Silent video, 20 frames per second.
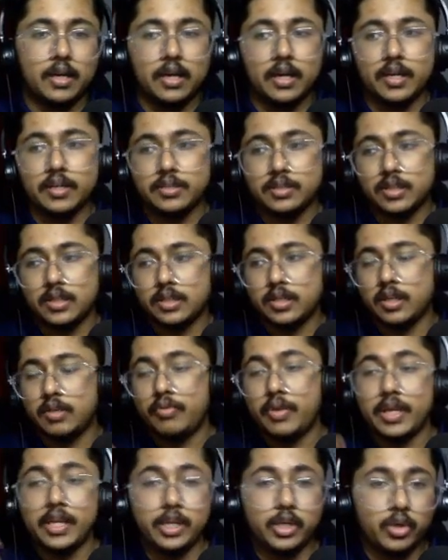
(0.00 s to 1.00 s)
is it a
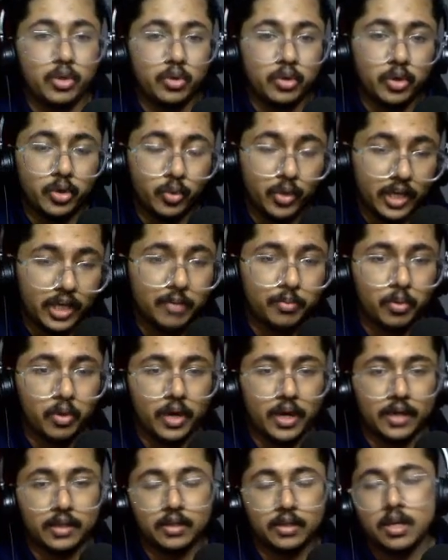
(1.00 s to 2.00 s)
very unique
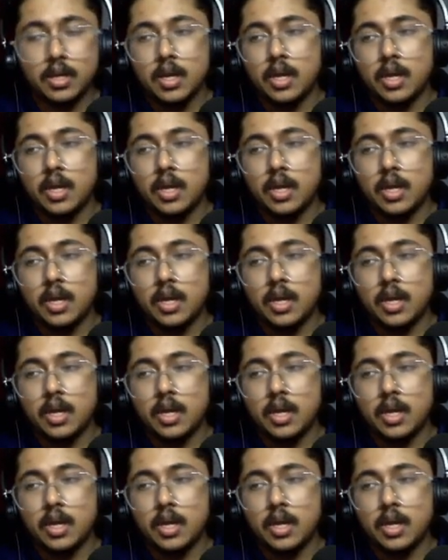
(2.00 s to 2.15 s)
product.